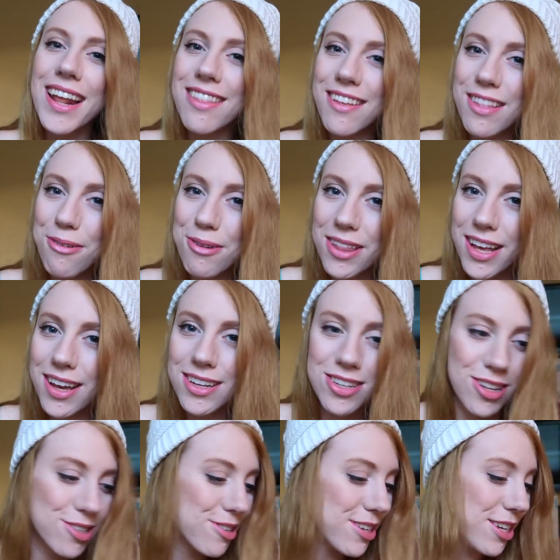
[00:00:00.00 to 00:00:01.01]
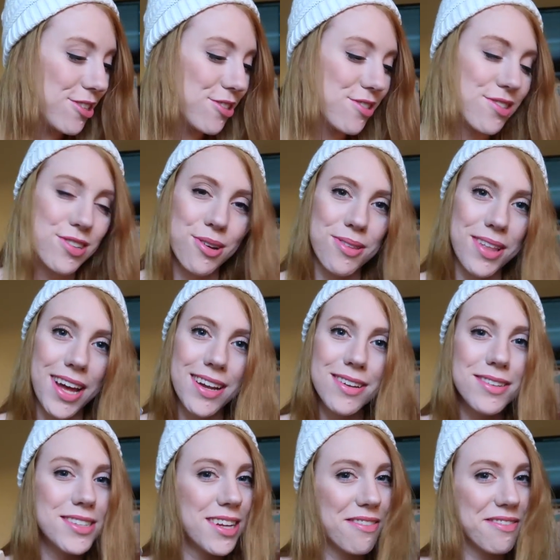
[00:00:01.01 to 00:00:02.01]
And I think they were like a dollar each so that
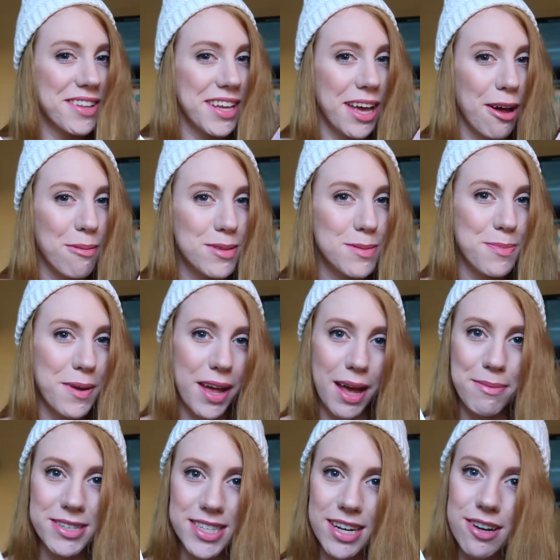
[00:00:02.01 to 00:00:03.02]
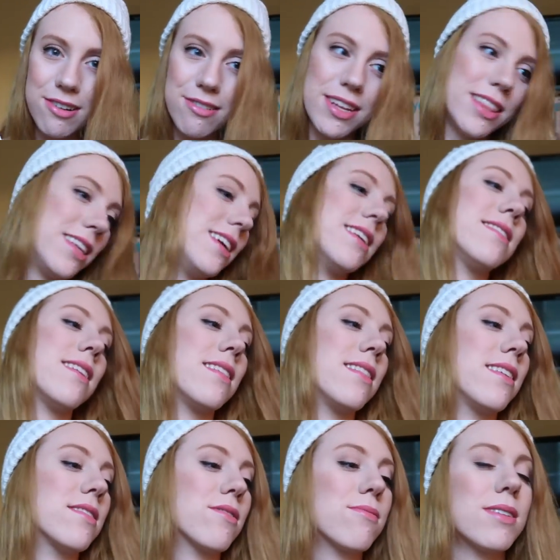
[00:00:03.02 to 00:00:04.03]
definitely helped. But I'm excited to read these and
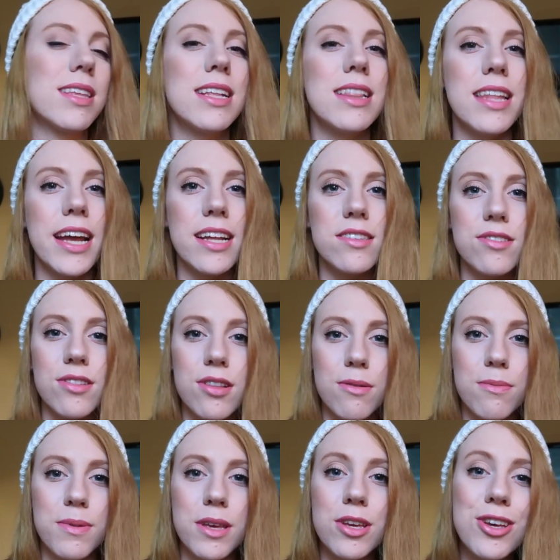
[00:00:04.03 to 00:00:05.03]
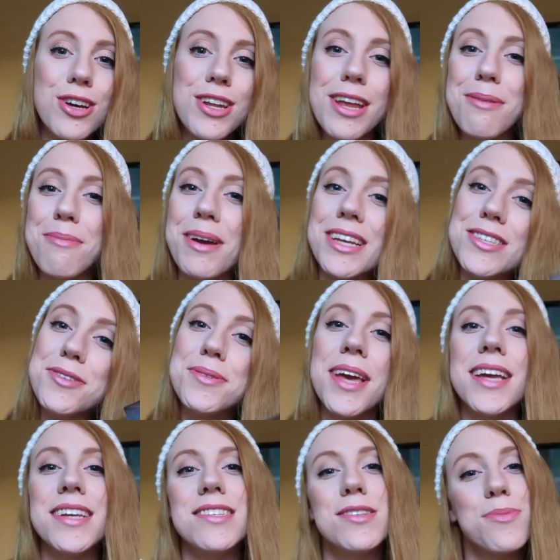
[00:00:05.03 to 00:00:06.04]
these are really light so they'll be good in my
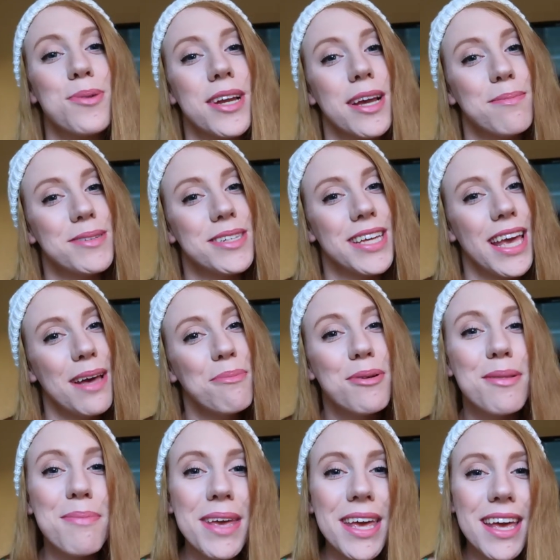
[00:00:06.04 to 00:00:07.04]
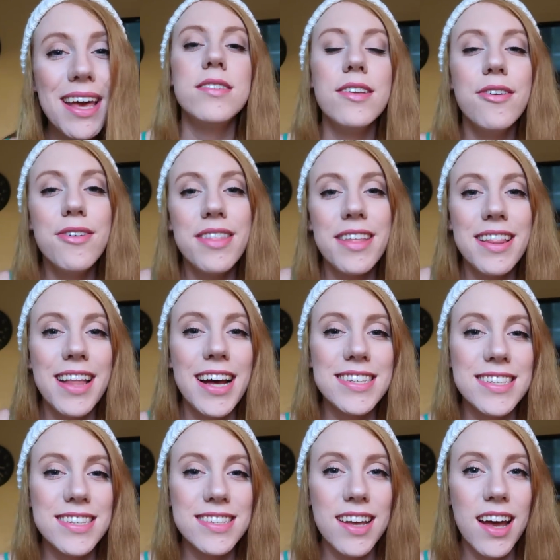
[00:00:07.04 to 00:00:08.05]
suitcase to bring up to camp with me. So the
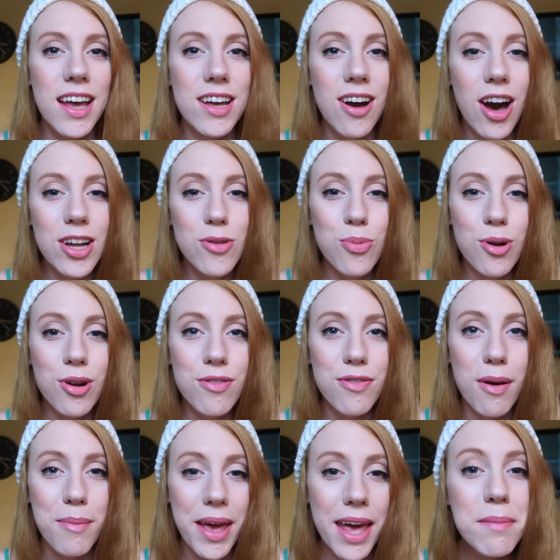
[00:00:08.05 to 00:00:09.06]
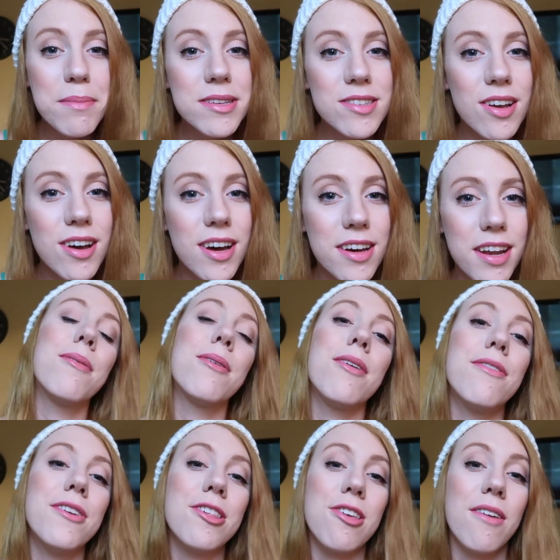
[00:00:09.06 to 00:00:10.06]
last things I got were from Amazon.
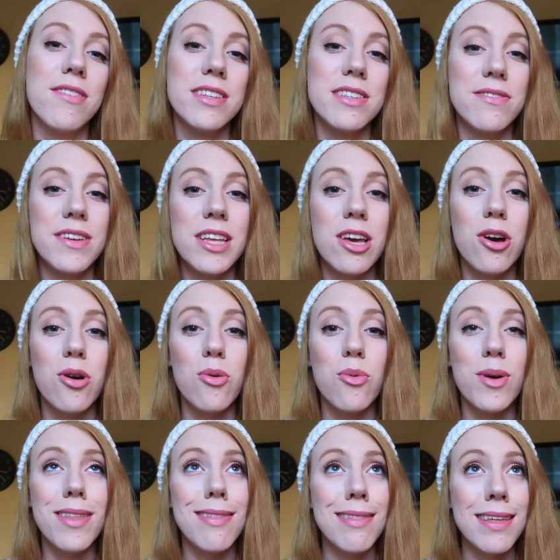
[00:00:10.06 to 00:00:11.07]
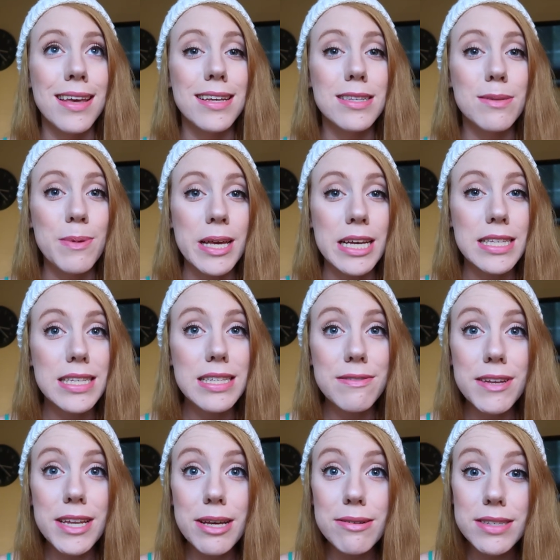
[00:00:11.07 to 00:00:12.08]
We'll finish off this video with these because
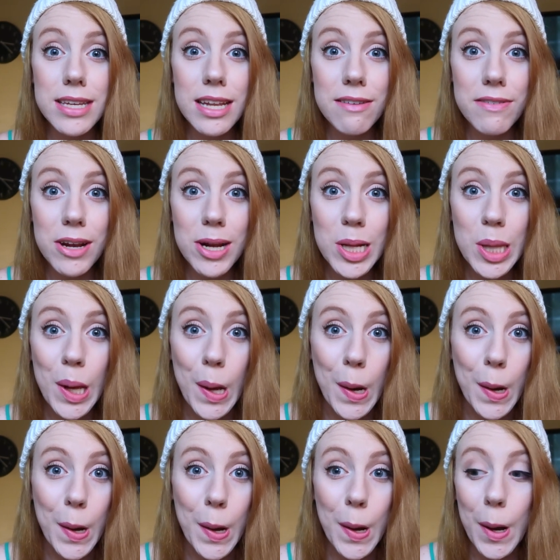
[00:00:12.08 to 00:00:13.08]
this video is getting very long.